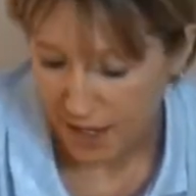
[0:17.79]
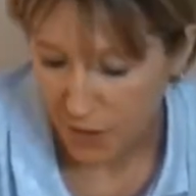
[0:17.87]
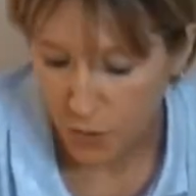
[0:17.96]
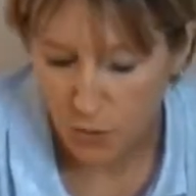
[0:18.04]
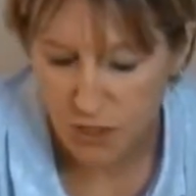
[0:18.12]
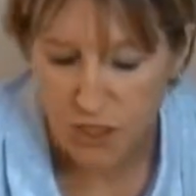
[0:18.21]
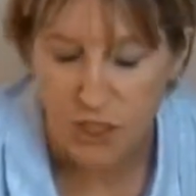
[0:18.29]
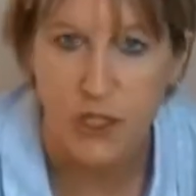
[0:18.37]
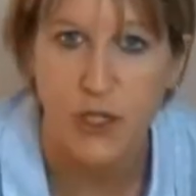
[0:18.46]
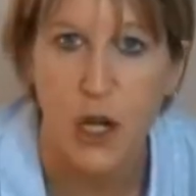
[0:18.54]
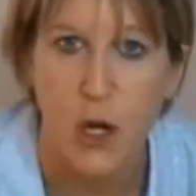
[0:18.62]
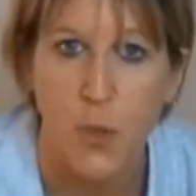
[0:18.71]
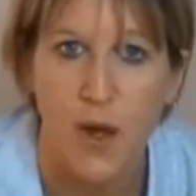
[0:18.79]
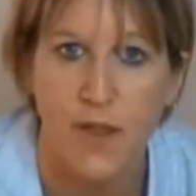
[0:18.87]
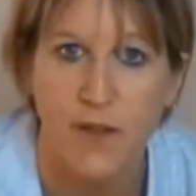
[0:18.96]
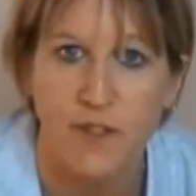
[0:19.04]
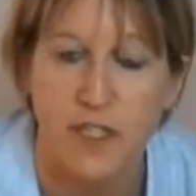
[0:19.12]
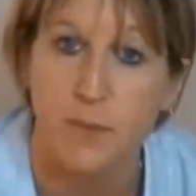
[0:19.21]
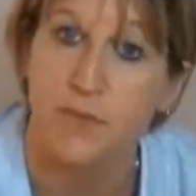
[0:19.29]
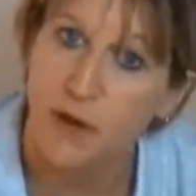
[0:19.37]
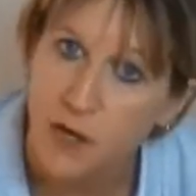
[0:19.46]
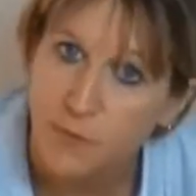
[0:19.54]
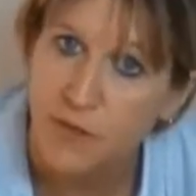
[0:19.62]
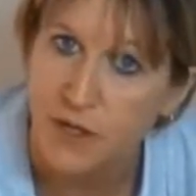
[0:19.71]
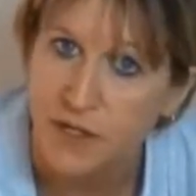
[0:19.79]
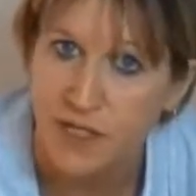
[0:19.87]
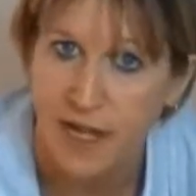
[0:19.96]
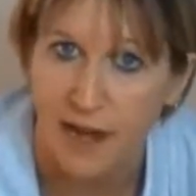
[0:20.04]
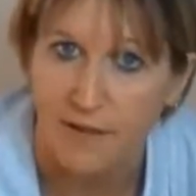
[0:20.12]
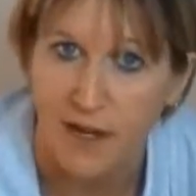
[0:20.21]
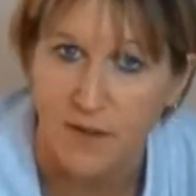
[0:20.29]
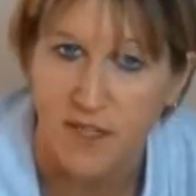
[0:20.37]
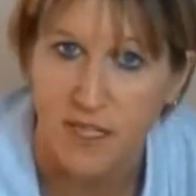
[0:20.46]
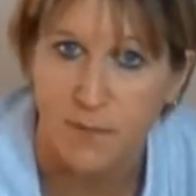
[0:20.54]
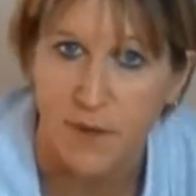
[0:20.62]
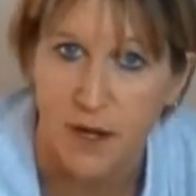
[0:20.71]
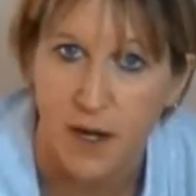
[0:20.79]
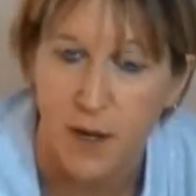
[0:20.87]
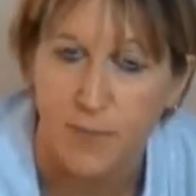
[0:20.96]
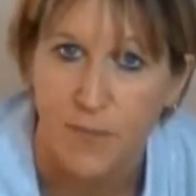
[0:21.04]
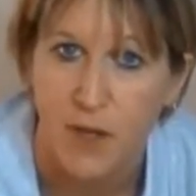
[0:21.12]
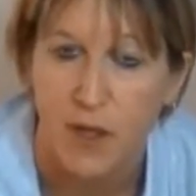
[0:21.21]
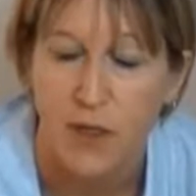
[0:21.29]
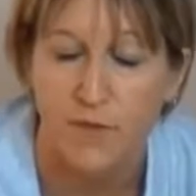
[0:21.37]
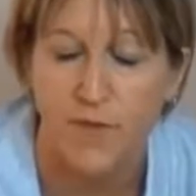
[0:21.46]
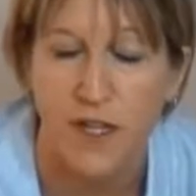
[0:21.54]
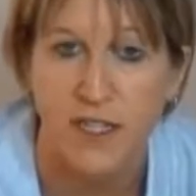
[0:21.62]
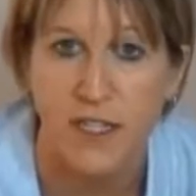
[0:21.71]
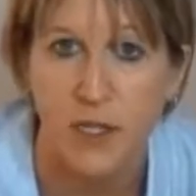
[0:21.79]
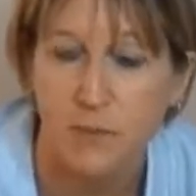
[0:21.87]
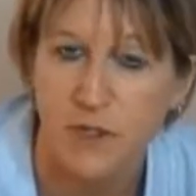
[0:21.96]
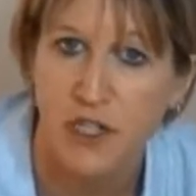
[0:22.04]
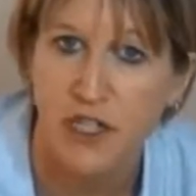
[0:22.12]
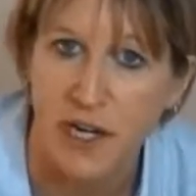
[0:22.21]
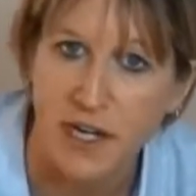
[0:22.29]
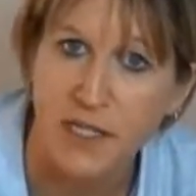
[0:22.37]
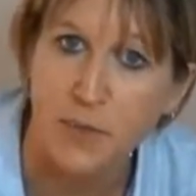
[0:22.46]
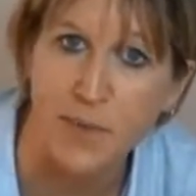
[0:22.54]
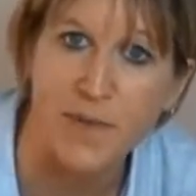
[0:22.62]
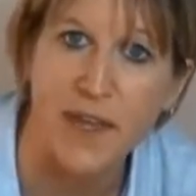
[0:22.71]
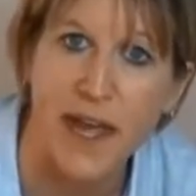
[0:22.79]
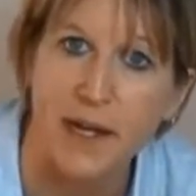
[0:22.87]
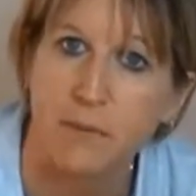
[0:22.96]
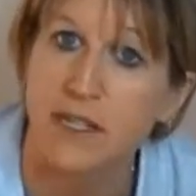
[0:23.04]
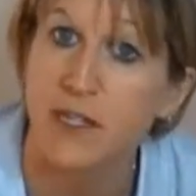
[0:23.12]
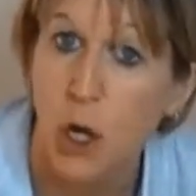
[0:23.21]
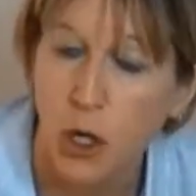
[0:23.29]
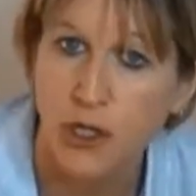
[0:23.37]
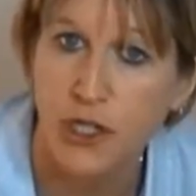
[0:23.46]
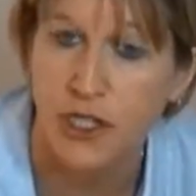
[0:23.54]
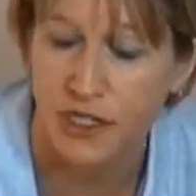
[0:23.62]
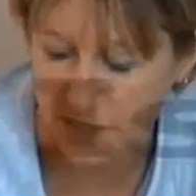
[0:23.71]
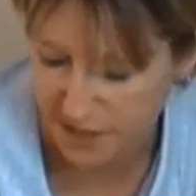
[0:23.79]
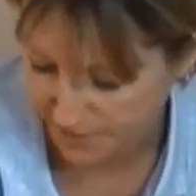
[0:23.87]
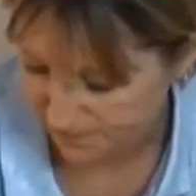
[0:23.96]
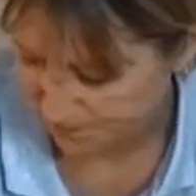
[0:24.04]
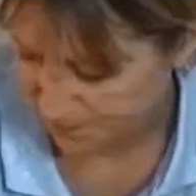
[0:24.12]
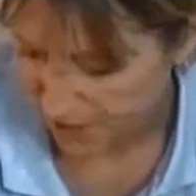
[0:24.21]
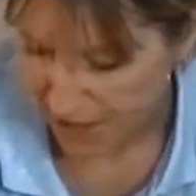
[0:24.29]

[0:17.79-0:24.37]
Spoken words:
In order to know whether it's appropriate to carry out CPR, the first thing you must check is whether the animal is conscious.